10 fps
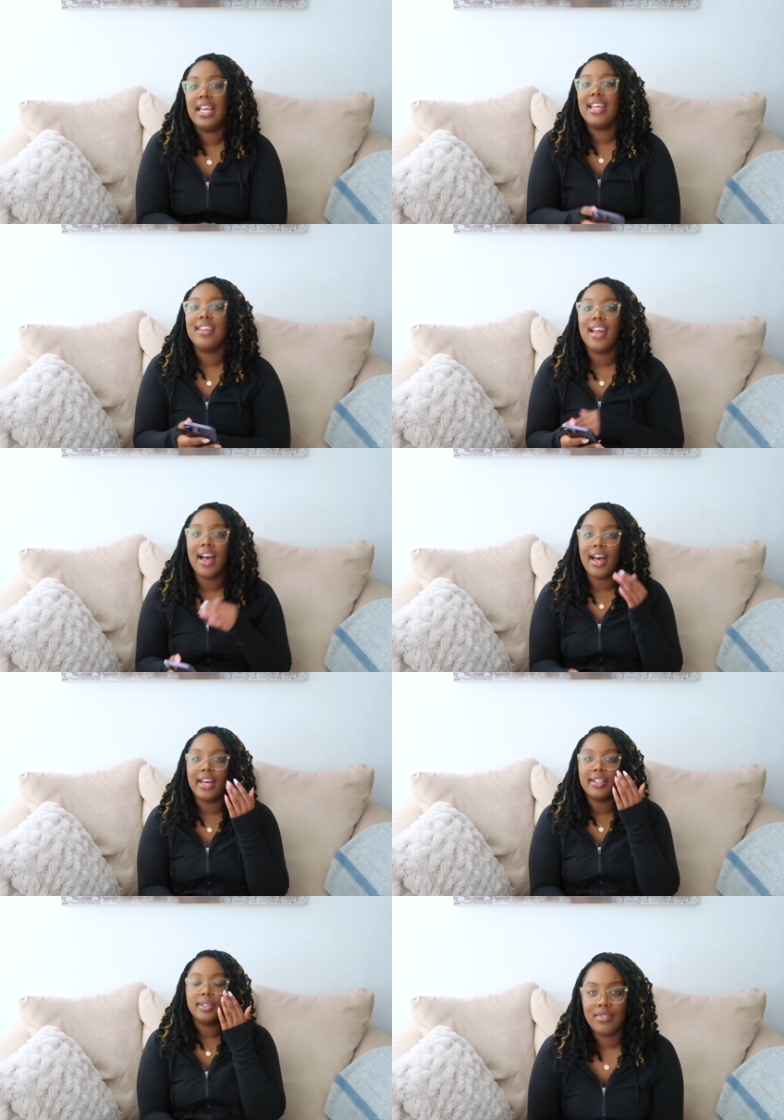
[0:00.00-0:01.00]
in
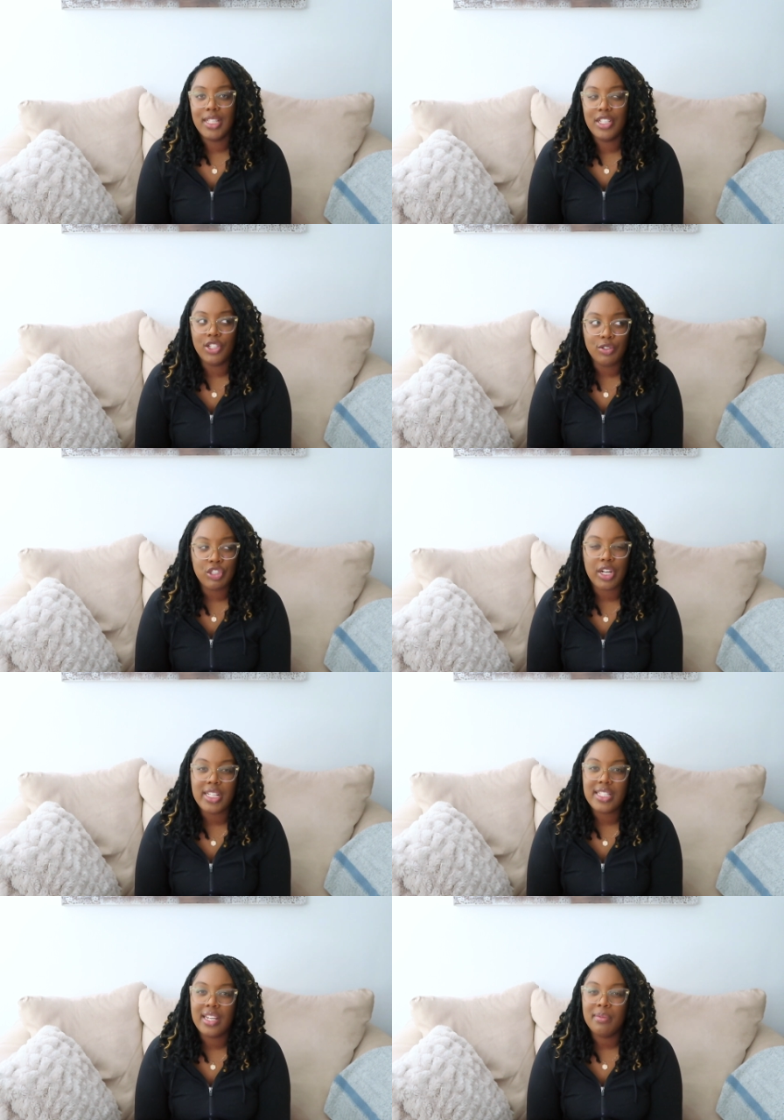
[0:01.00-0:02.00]
God. Do you
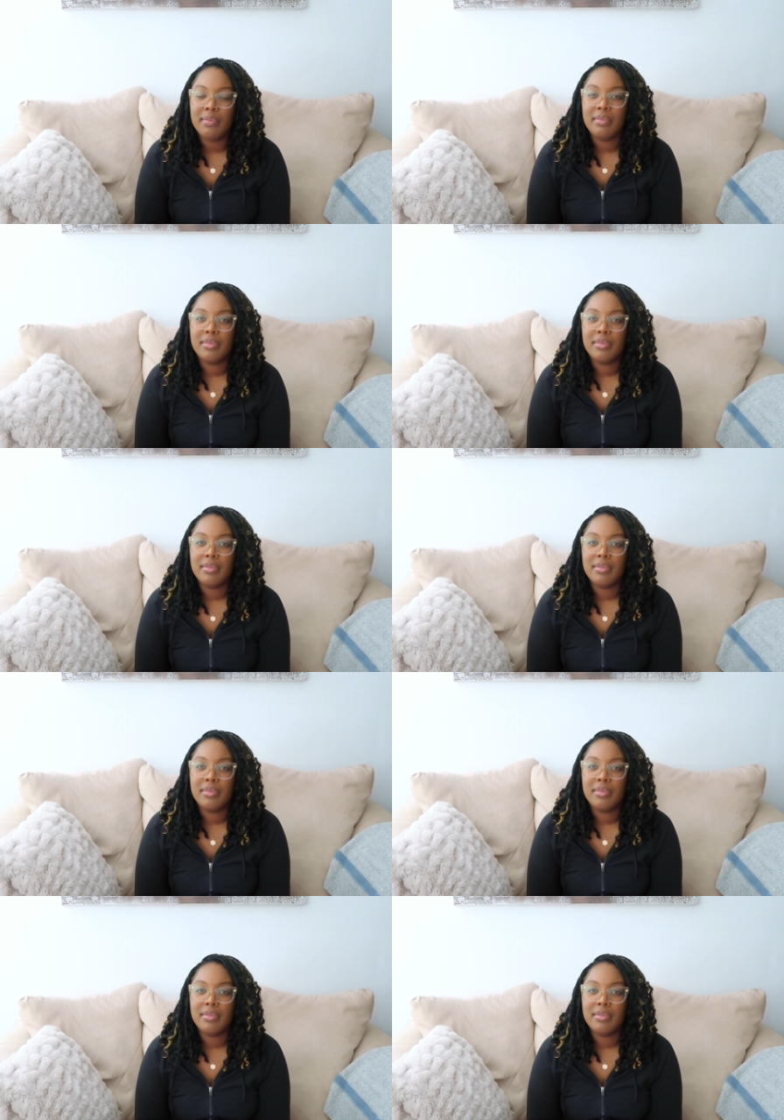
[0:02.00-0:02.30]
trust him?